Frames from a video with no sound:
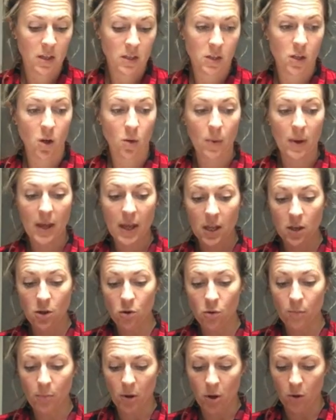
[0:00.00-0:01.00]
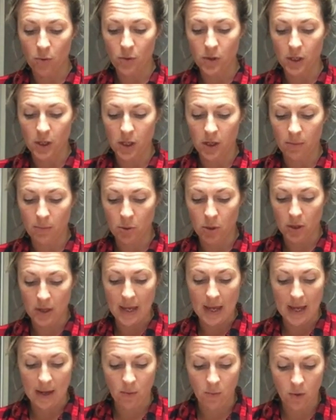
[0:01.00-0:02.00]
So in your bowl, you're going to put
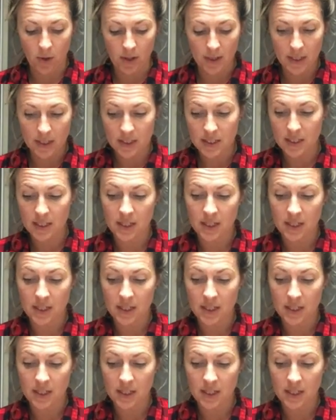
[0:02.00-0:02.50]
your egg white.